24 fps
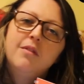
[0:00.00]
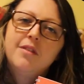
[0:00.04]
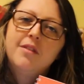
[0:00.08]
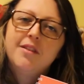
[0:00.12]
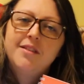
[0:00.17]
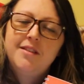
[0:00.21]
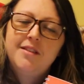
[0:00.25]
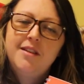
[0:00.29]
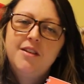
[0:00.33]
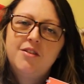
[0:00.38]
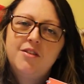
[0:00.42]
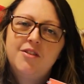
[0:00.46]
the
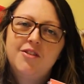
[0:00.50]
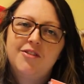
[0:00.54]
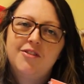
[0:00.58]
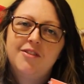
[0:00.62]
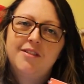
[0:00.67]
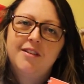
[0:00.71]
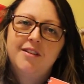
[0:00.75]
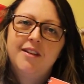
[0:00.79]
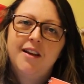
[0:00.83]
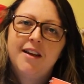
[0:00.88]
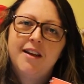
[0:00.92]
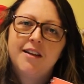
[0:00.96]

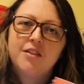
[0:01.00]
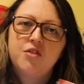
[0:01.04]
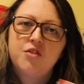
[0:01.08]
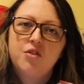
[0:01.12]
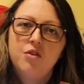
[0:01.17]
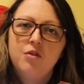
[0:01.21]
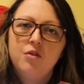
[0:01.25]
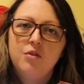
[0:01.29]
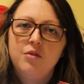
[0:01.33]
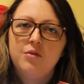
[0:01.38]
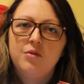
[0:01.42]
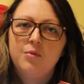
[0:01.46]
session and
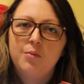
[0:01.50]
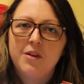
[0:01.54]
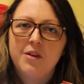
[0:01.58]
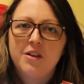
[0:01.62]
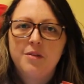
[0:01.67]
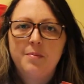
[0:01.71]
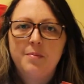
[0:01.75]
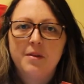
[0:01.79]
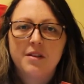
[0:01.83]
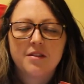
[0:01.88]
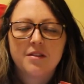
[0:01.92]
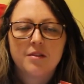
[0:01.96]
choose
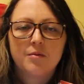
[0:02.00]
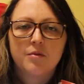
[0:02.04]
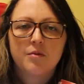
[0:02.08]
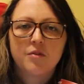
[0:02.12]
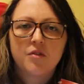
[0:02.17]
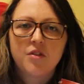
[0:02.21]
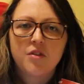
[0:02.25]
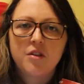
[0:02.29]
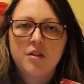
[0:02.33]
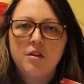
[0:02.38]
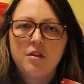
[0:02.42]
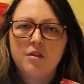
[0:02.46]
which bits I
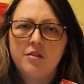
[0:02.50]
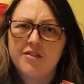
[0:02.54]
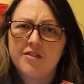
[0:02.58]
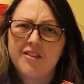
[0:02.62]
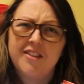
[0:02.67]
want to use.